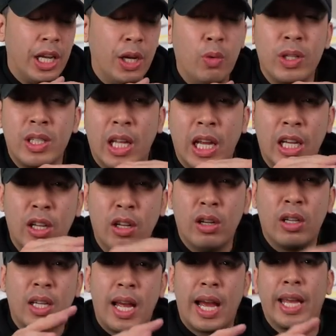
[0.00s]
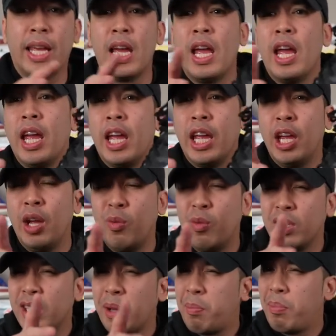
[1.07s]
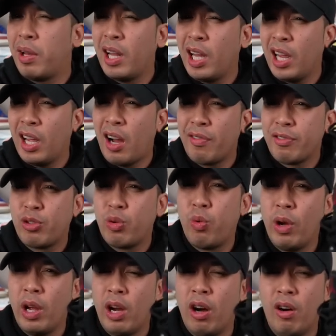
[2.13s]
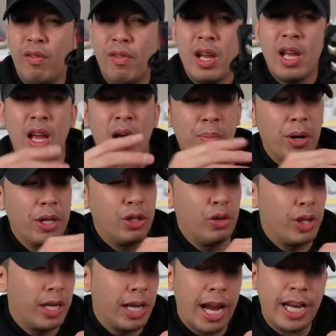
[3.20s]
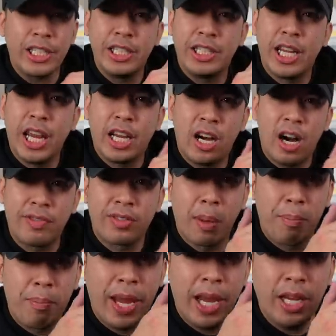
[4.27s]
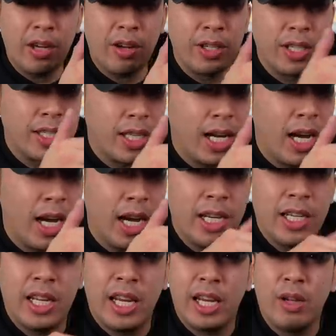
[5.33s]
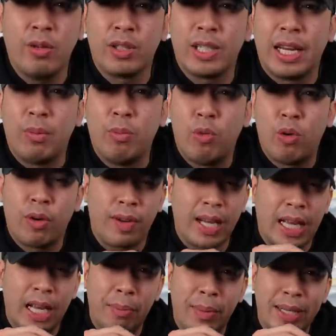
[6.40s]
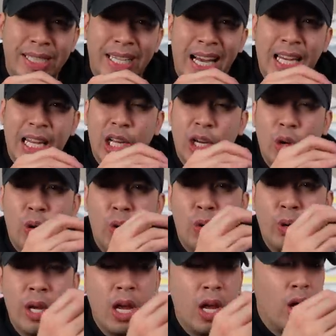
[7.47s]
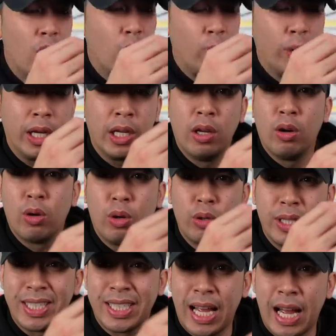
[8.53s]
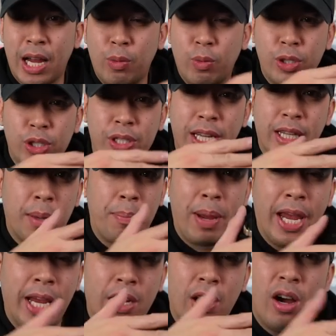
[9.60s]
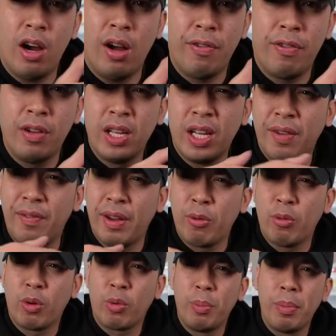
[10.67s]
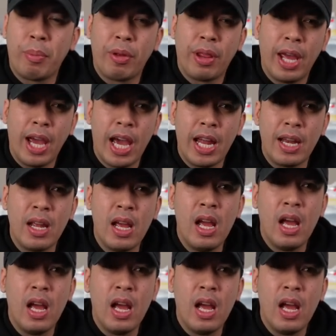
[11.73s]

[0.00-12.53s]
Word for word: It was, it looked like it was a playoff twelve, but you can actually take off the paint on the side and it was like more of like a metallic gold wing logo design once you take the paint off, if anyone remember that.